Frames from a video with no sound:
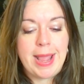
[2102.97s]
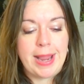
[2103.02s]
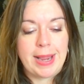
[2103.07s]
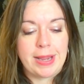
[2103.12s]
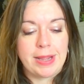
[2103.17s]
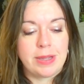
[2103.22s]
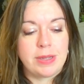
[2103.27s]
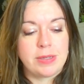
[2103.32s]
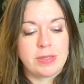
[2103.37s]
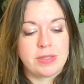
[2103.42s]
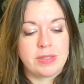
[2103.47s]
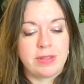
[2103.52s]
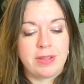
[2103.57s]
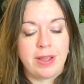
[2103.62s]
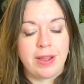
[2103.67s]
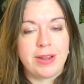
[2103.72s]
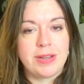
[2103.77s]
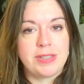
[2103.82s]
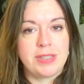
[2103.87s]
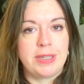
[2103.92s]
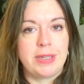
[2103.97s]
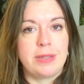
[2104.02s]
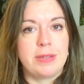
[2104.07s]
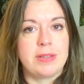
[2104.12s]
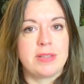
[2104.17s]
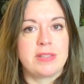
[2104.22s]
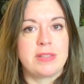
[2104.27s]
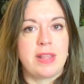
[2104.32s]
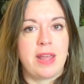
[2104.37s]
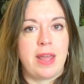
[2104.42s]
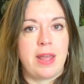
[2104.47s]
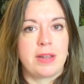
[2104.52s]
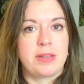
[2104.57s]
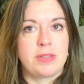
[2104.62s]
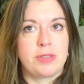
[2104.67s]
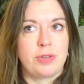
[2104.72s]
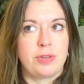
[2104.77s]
And the idea is that